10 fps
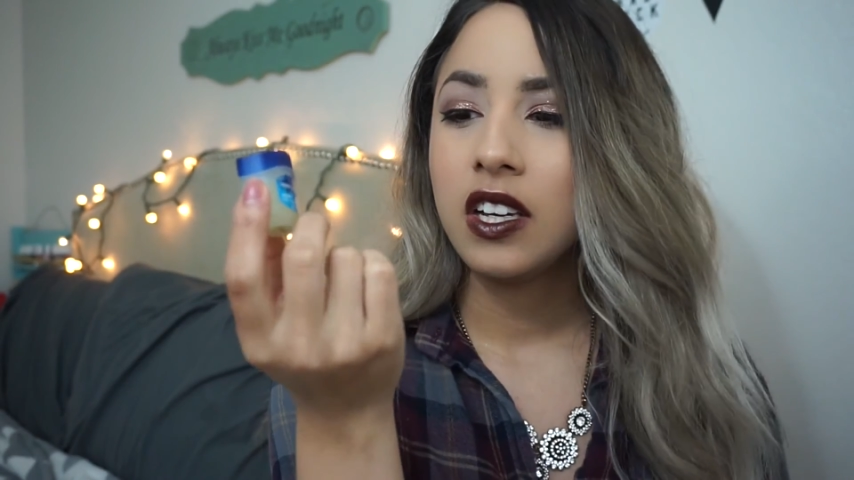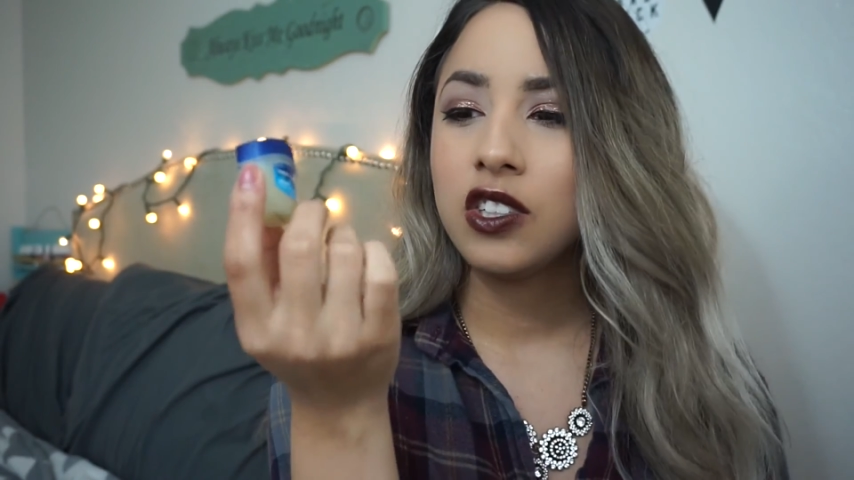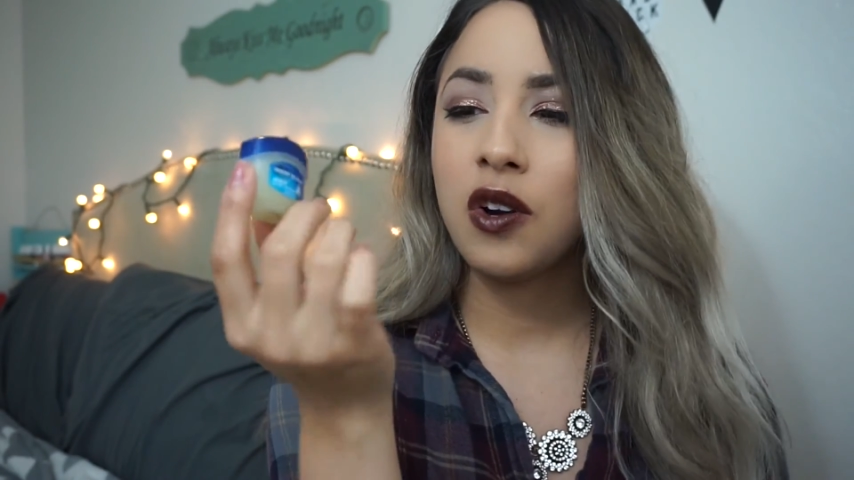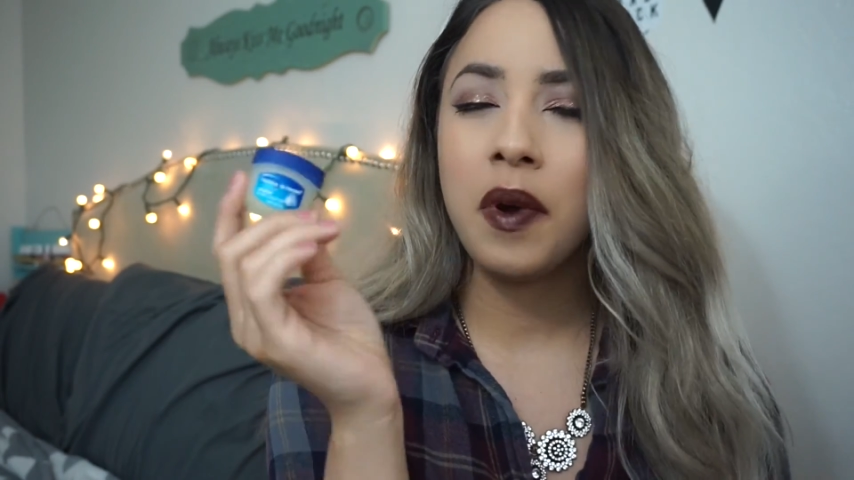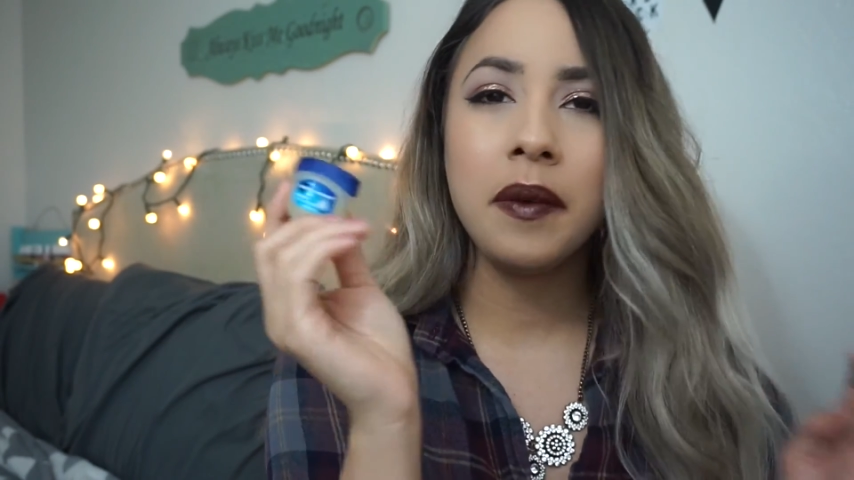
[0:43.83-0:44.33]

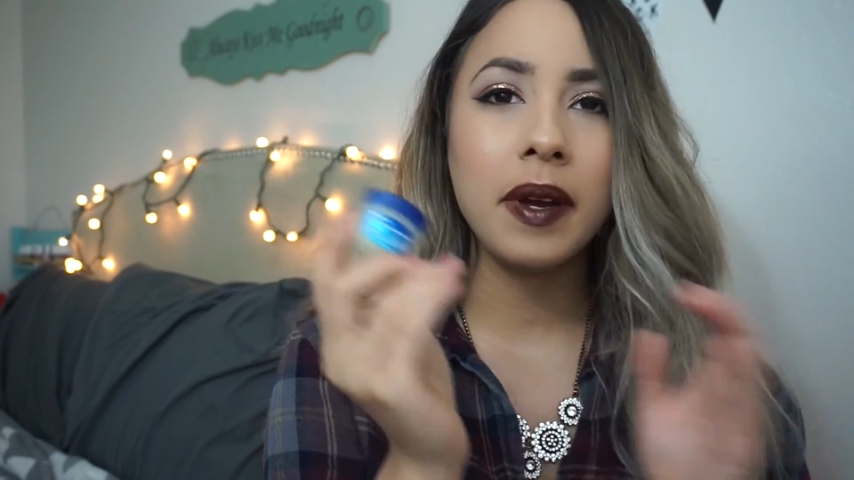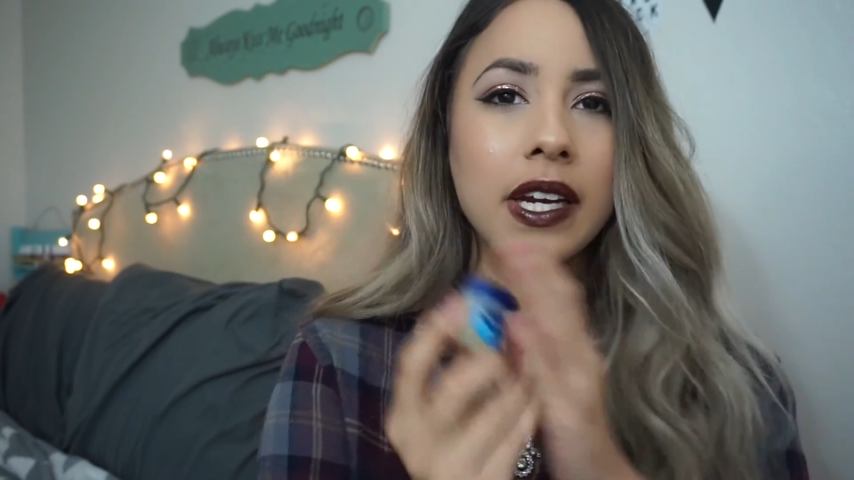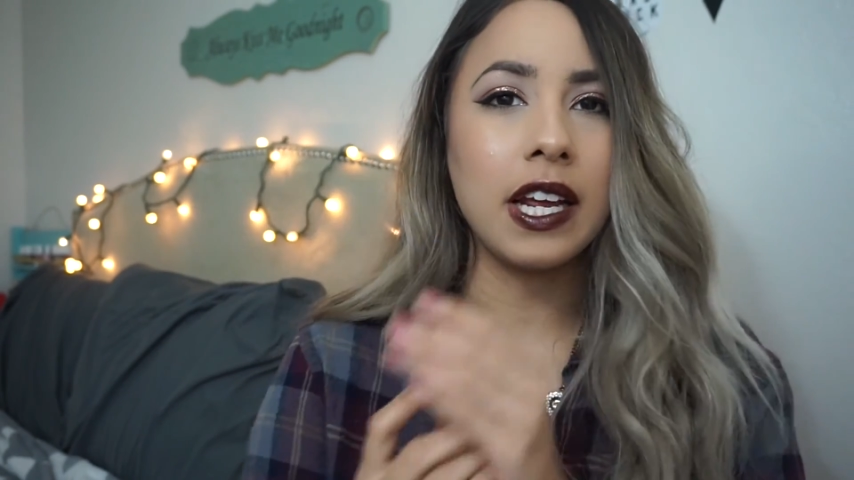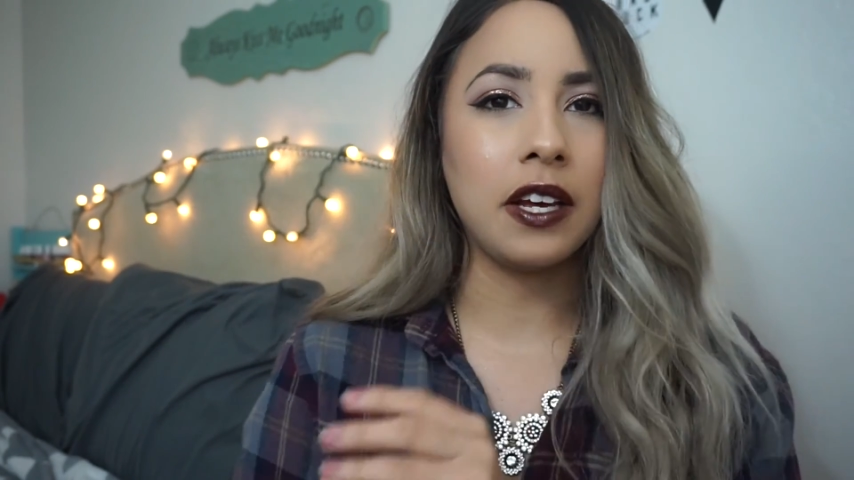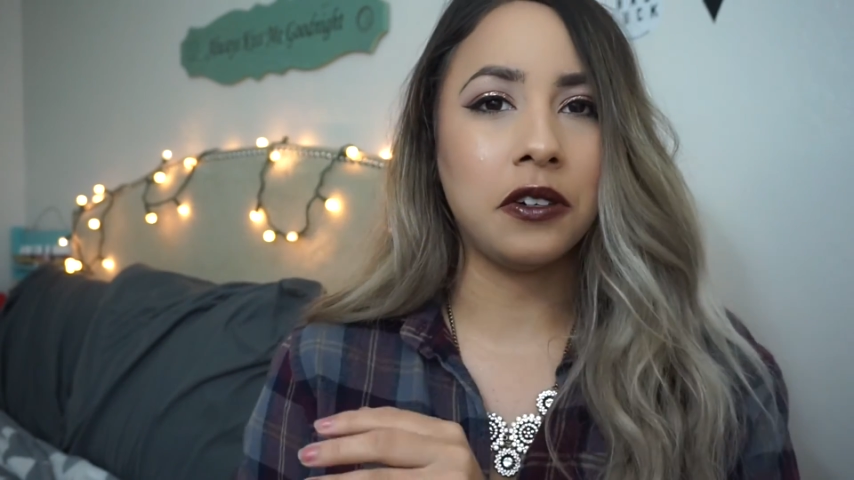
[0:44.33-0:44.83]
Don't mind my
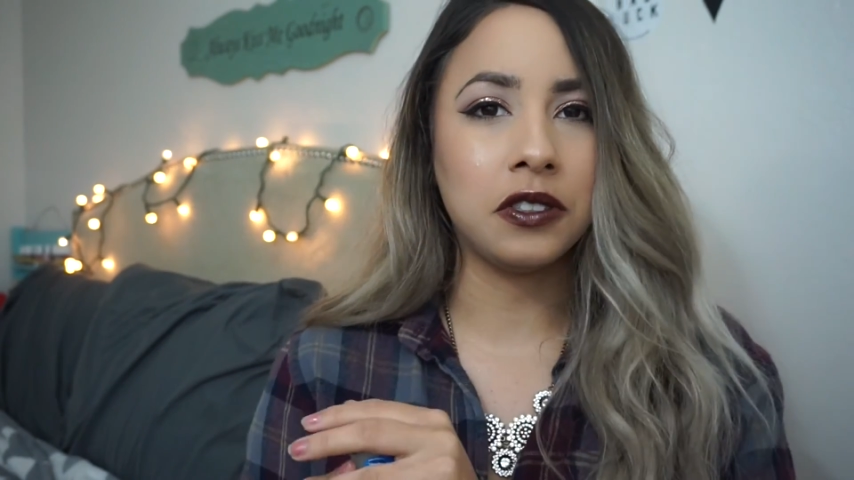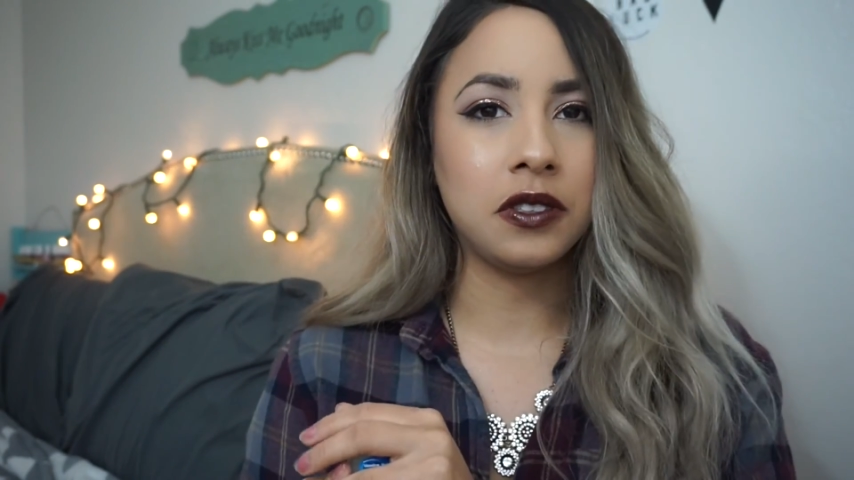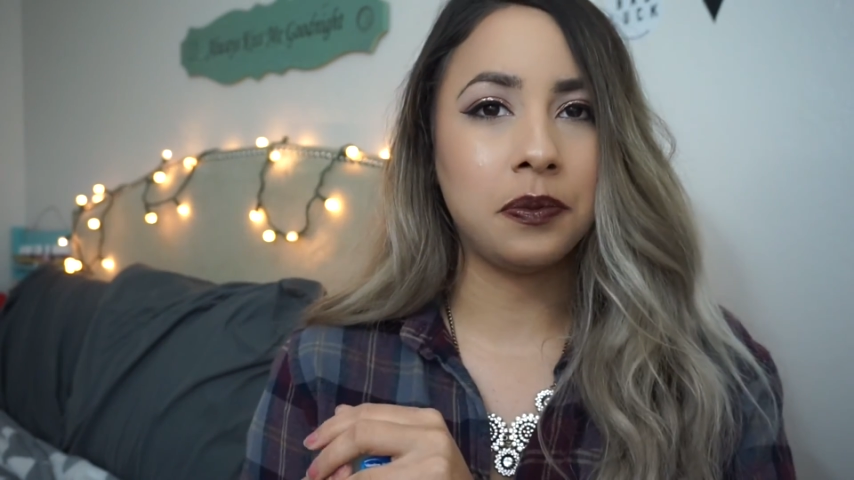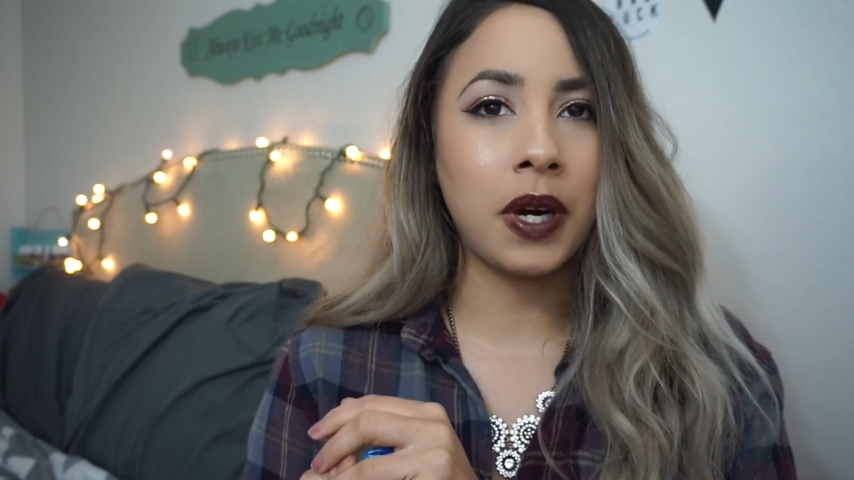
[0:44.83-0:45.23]
nails,